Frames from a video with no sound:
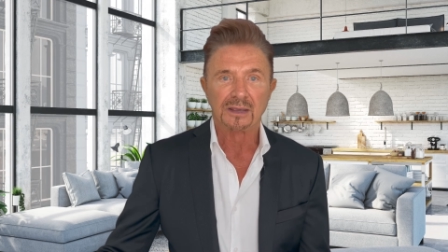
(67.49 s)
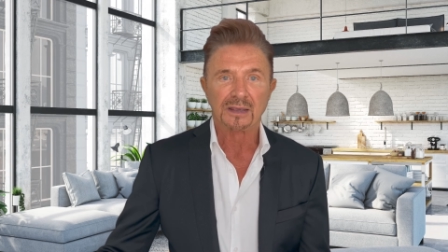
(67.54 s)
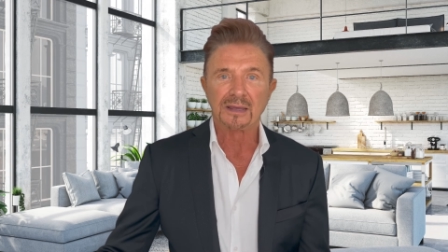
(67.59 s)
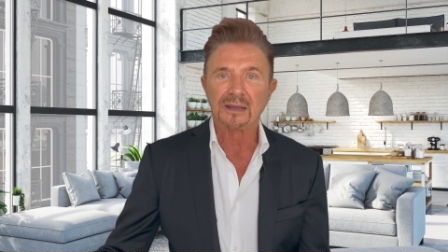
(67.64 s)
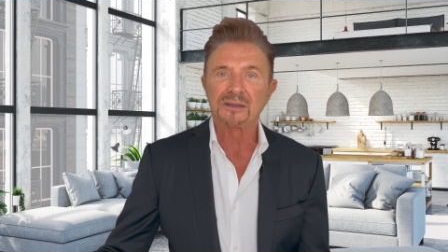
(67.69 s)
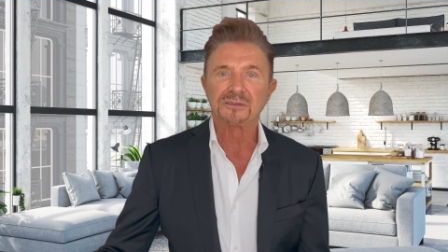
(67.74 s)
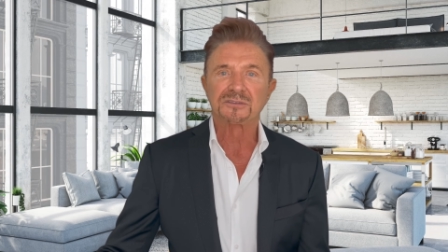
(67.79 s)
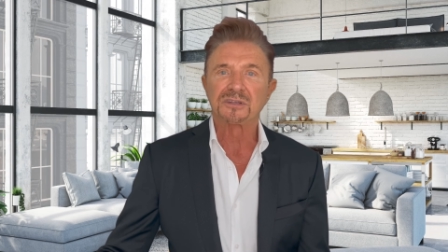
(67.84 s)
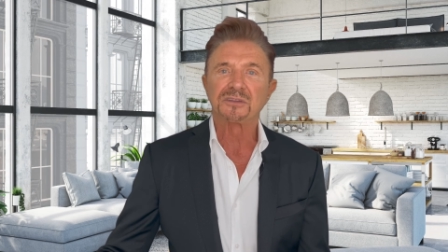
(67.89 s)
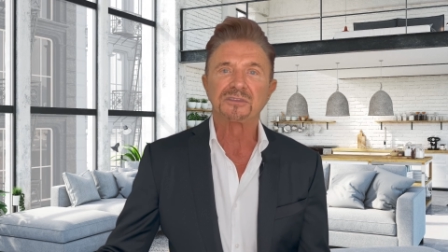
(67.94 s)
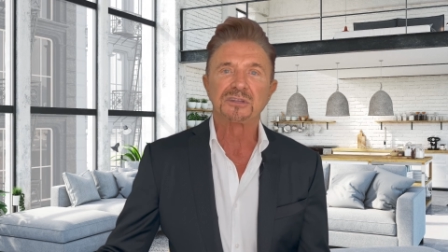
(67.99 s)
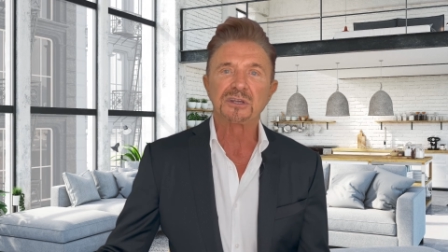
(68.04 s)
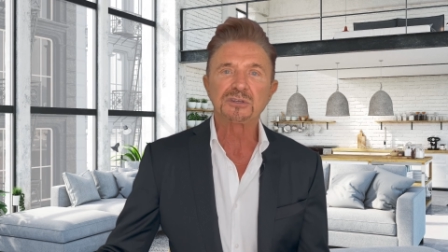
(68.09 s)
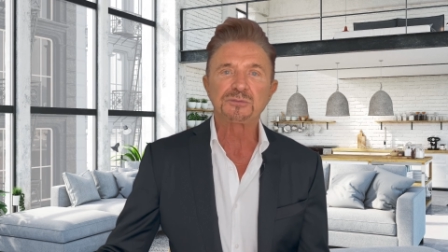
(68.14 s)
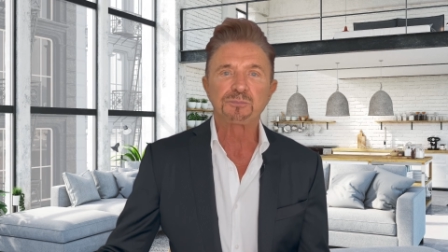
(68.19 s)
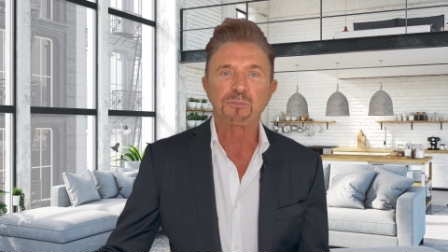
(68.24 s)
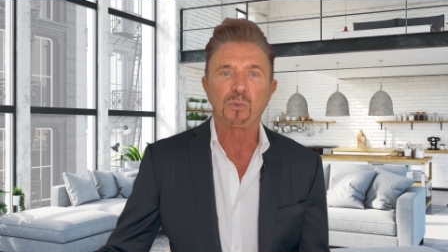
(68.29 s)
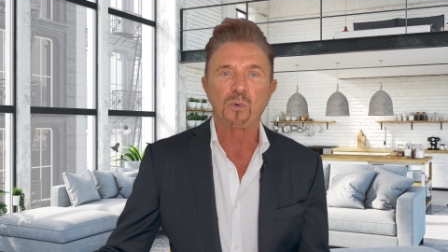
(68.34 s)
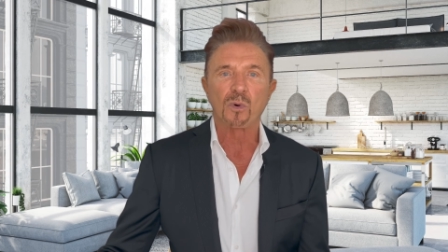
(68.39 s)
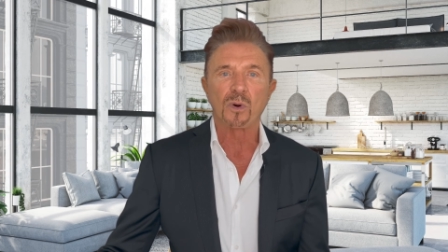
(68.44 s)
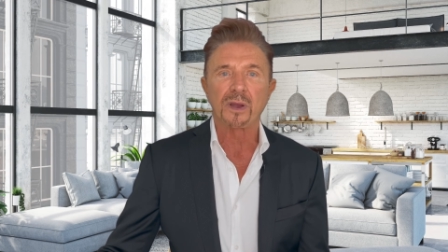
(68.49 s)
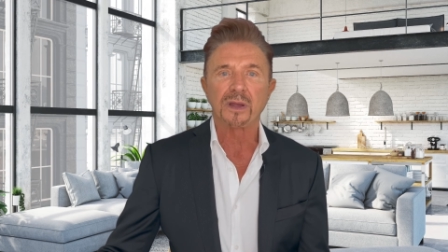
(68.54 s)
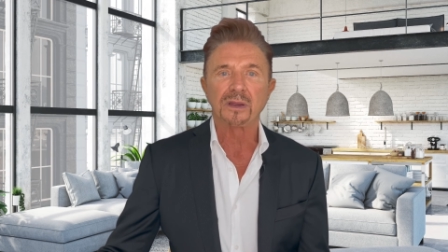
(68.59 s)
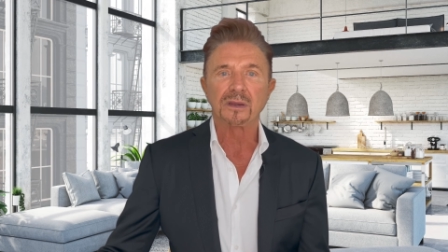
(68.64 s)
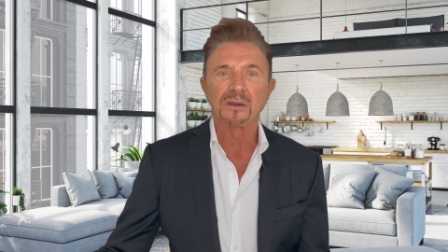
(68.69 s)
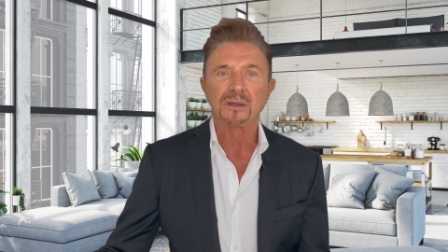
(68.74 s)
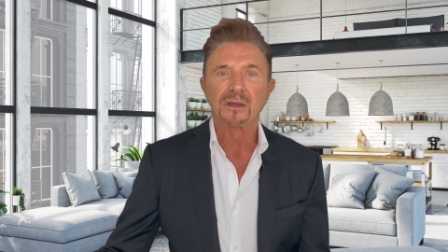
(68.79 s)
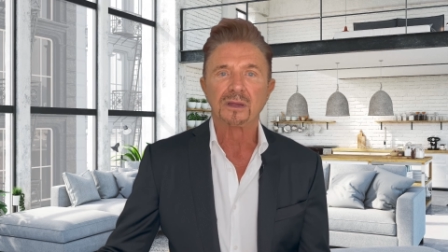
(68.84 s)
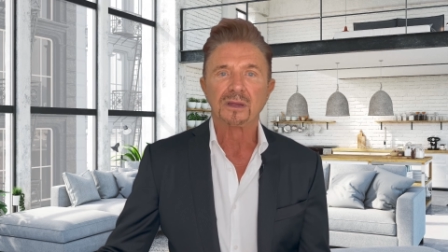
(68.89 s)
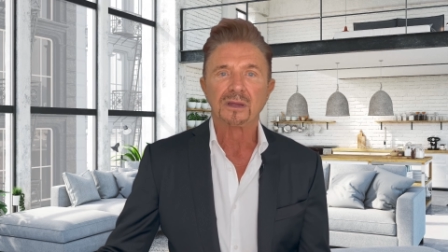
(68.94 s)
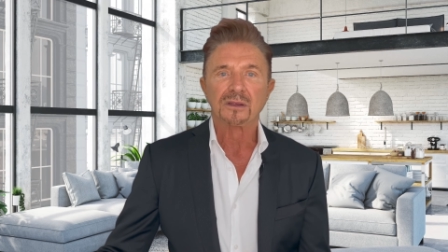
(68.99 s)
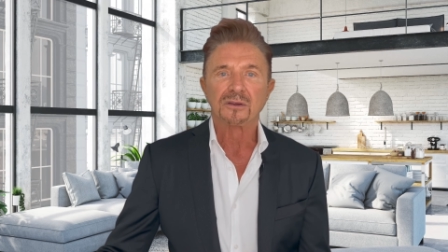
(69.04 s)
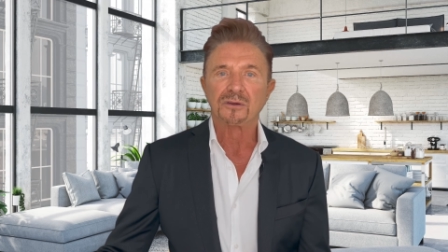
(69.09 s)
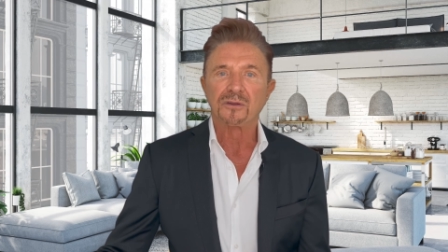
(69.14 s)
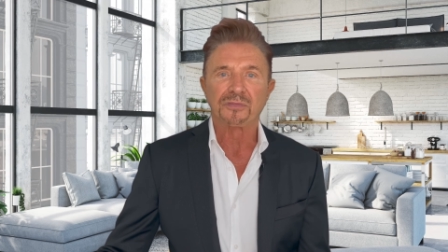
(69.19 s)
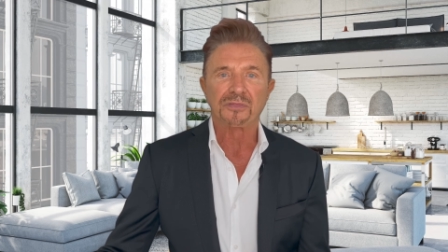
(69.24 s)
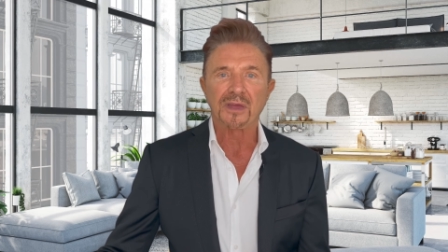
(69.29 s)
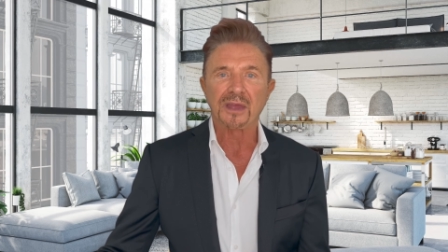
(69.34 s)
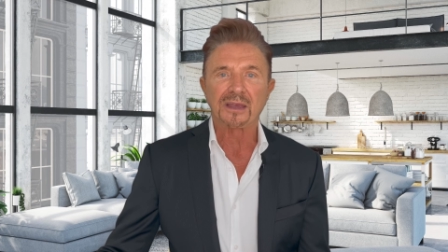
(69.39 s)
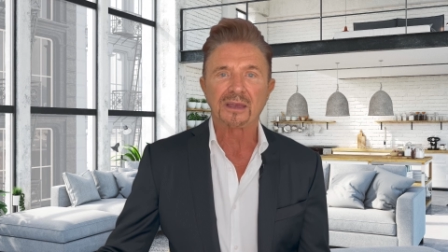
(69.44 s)
And it's at this point you're
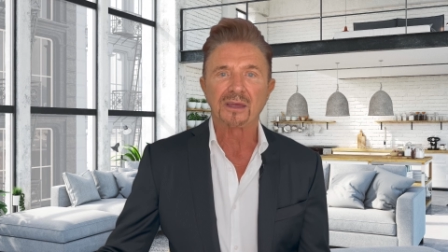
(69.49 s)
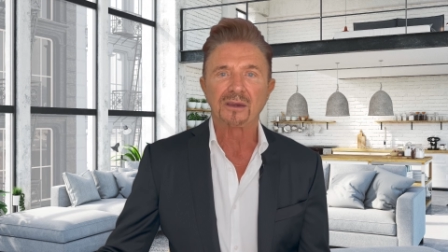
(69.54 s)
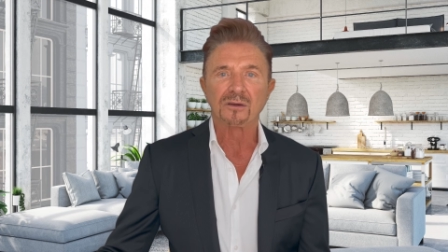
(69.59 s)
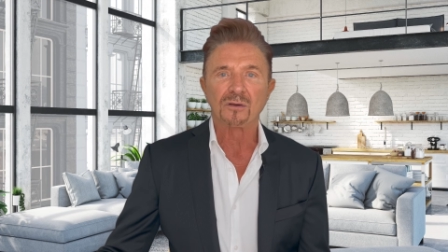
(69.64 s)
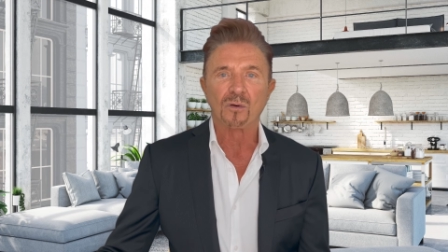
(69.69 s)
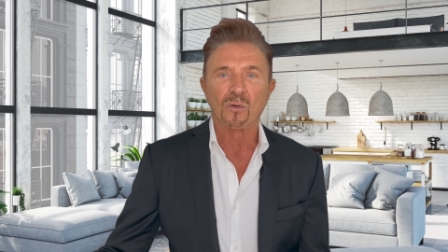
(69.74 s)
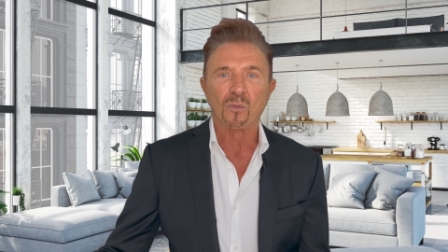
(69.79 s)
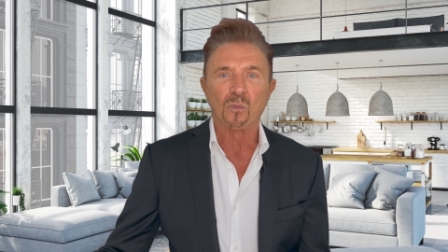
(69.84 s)
thinking,